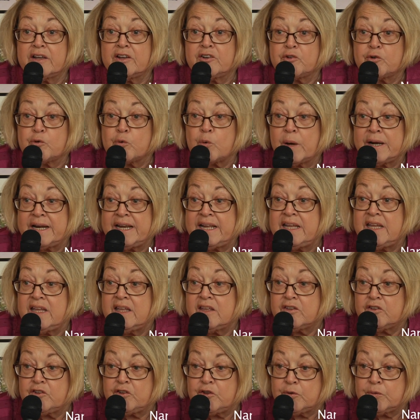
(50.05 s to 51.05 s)
a
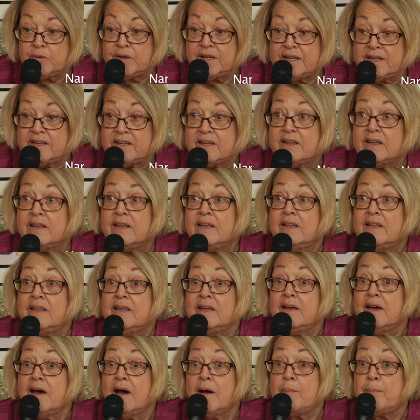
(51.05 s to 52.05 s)
20-unit
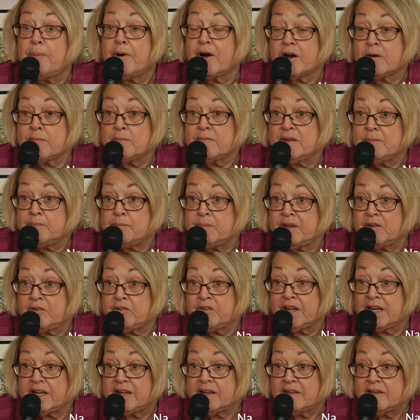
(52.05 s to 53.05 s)
apartment
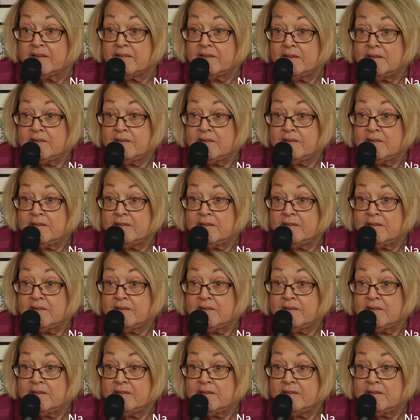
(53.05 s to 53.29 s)
building.